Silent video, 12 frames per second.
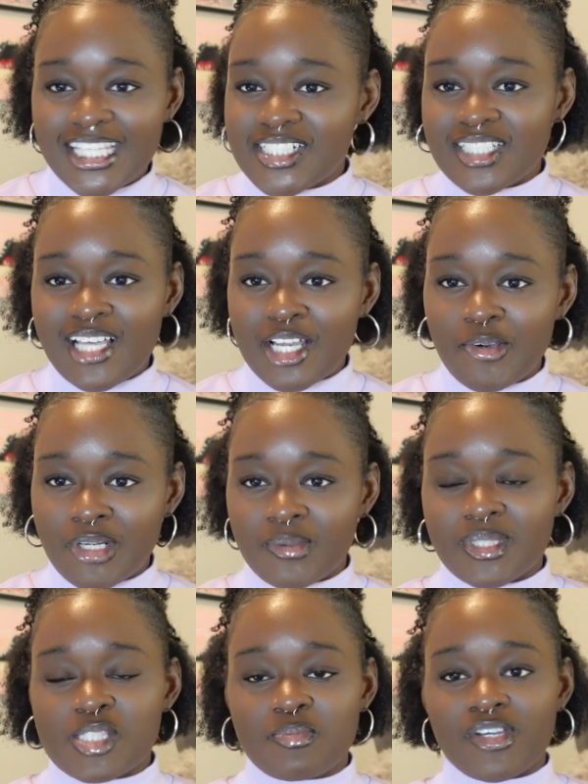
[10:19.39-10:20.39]
There's a lot going on
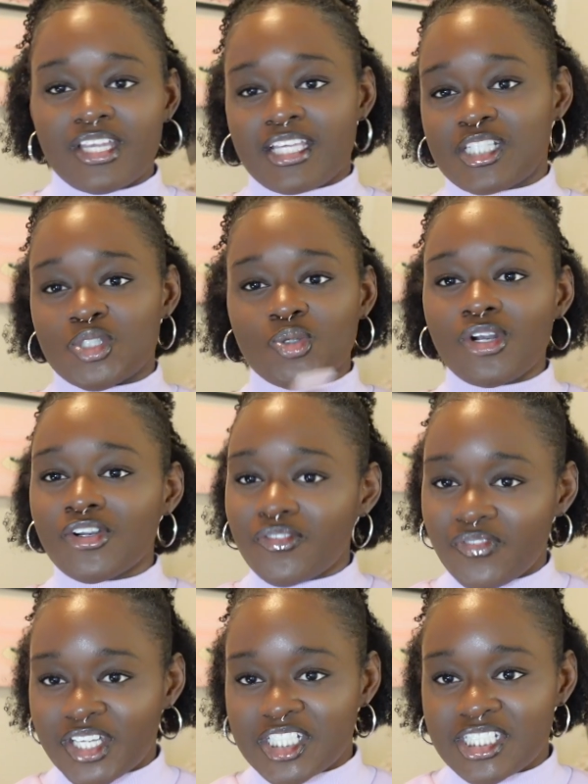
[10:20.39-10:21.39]
with this book. It's historical
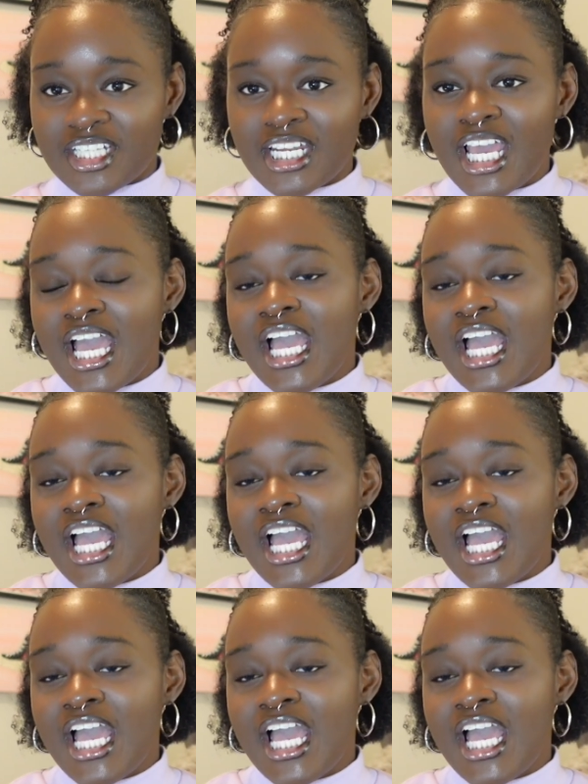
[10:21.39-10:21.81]
fiction.